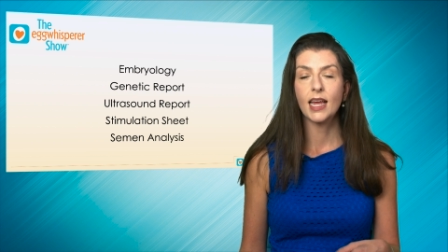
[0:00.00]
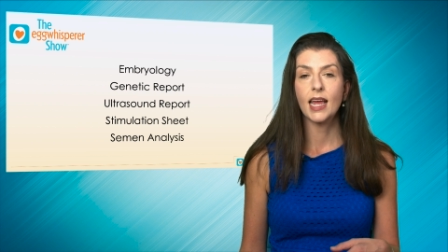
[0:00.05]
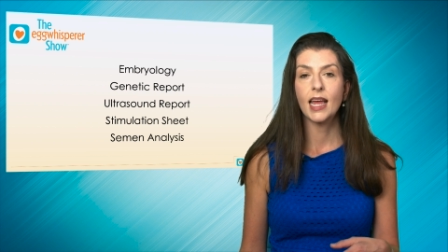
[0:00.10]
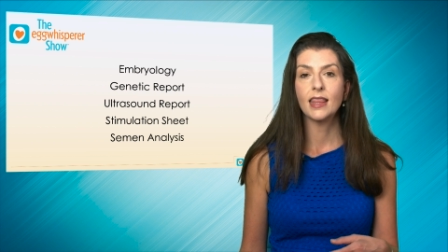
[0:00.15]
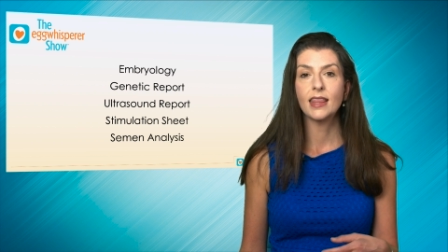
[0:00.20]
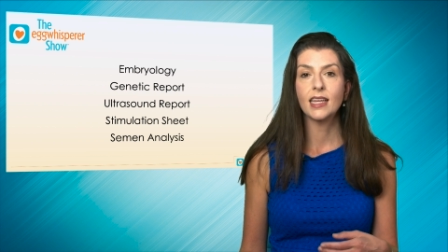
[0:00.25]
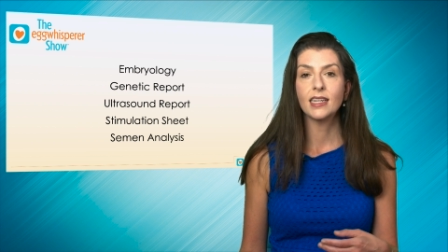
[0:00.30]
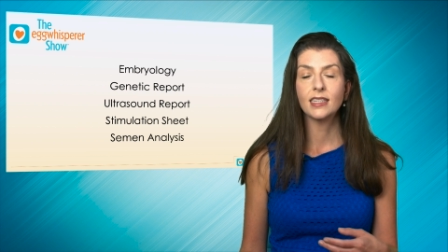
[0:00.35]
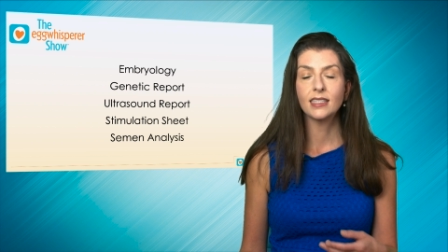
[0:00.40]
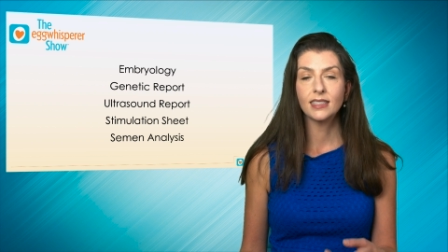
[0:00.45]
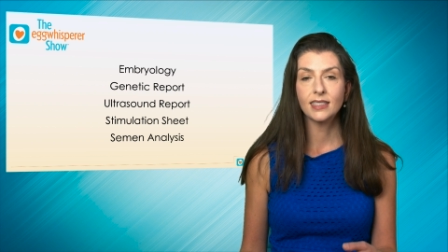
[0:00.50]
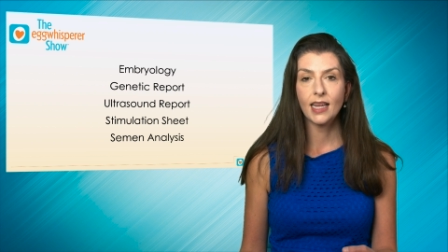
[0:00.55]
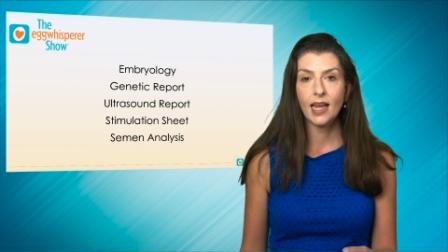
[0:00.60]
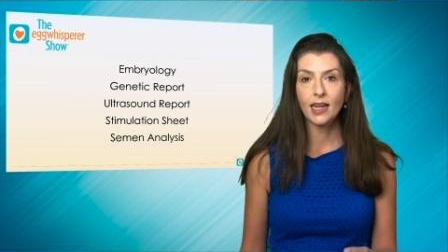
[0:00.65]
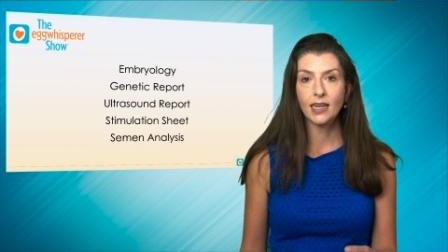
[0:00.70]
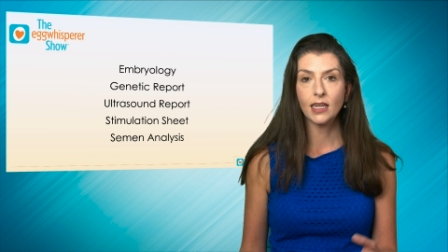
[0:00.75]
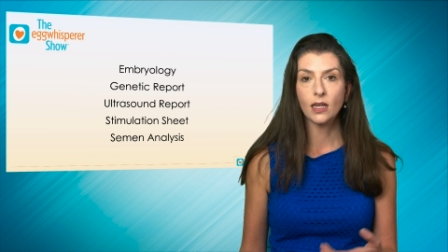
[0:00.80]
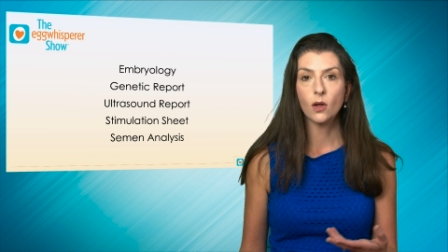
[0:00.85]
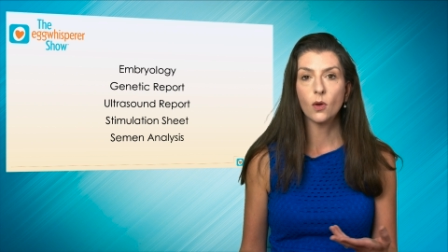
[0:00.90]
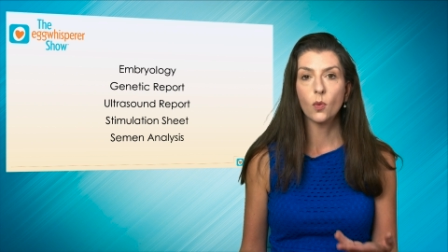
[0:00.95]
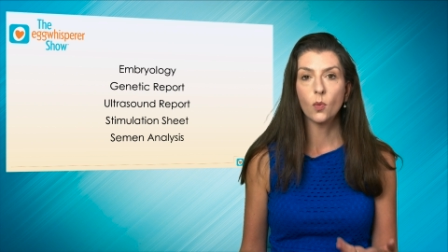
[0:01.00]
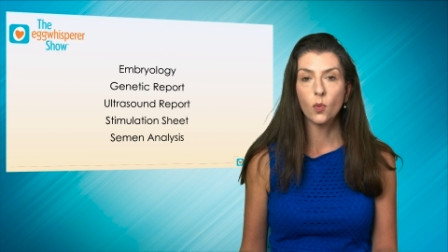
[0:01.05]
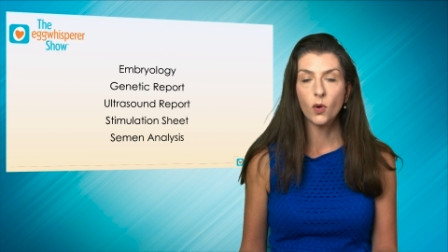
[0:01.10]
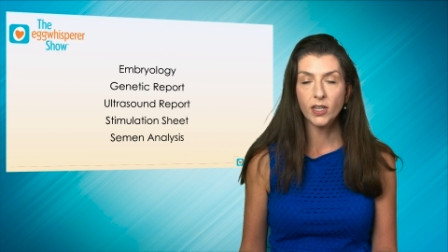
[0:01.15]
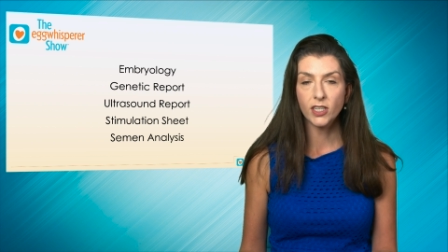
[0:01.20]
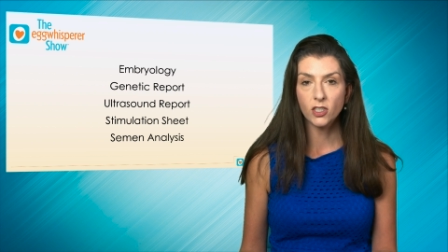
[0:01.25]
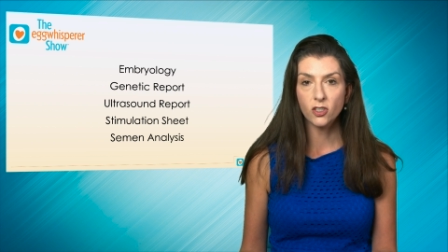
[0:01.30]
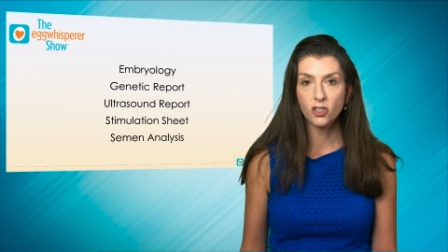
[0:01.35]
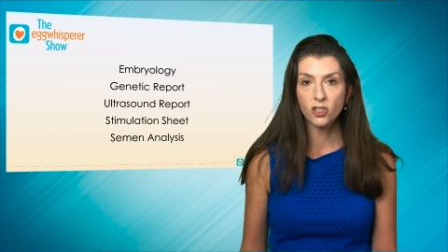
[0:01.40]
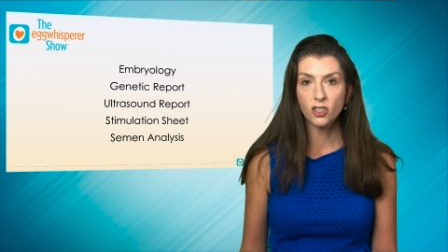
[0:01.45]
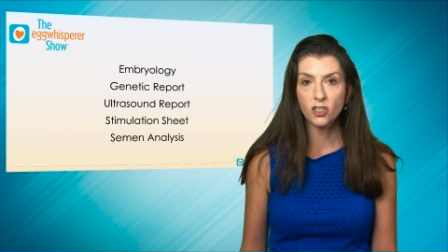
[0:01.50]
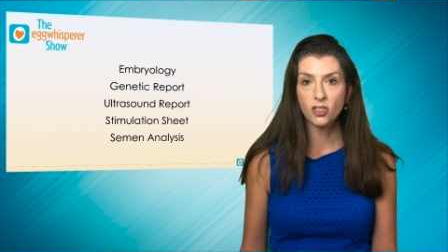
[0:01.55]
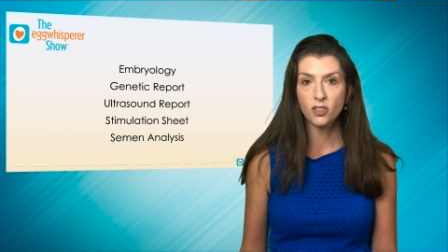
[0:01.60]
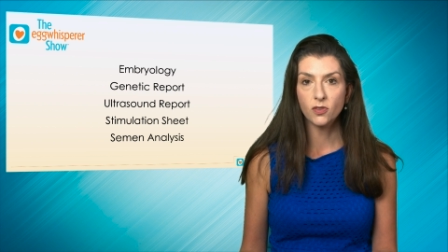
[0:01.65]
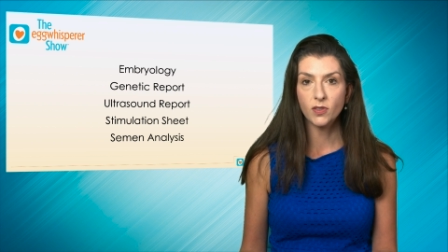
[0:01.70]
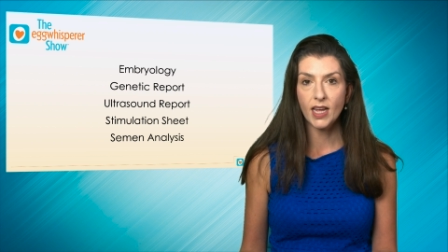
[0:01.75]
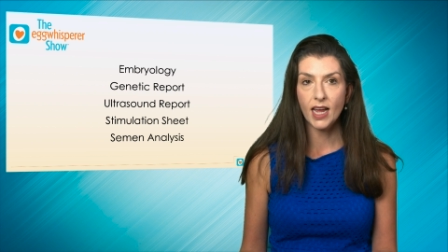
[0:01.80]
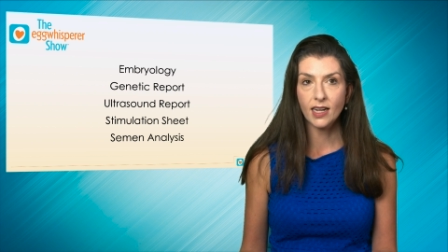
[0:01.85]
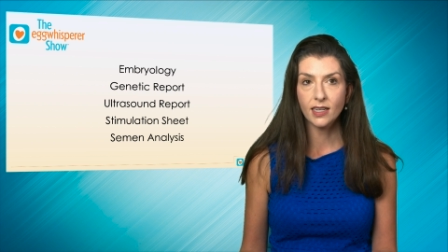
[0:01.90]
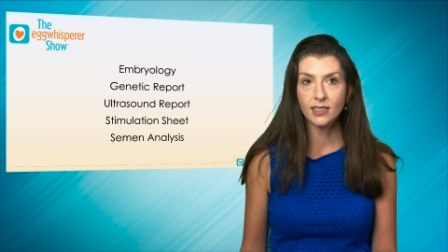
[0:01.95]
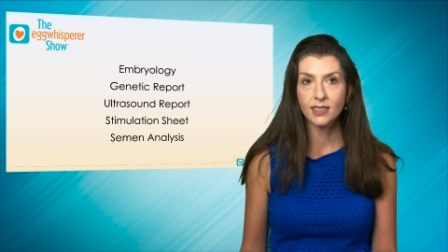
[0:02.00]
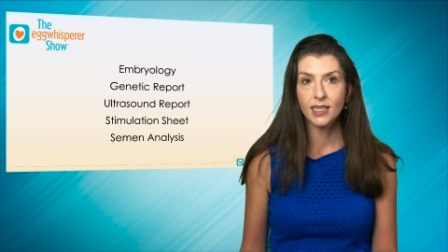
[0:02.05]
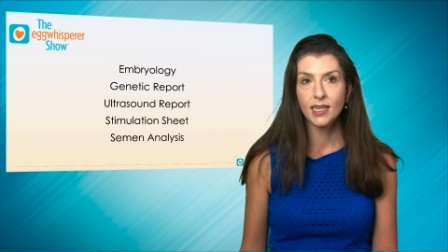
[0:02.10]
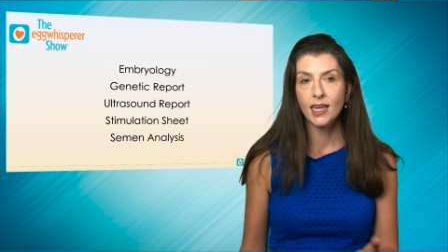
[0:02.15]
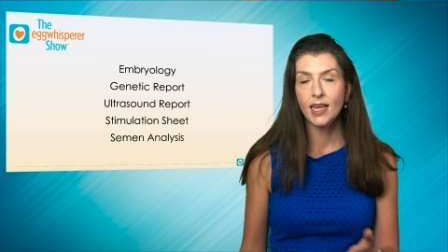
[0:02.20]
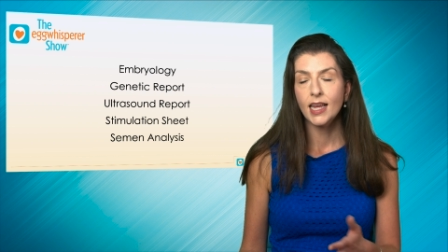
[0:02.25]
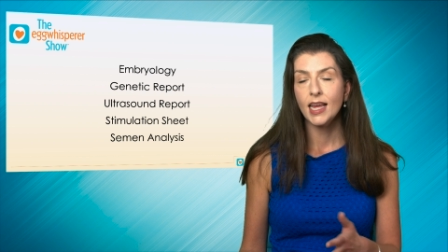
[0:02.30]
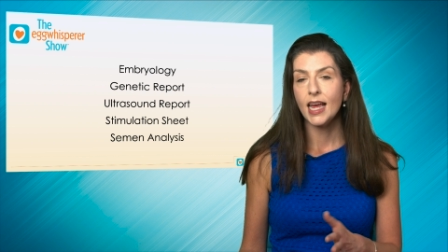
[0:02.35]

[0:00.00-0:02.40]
and then deciding what you should do next.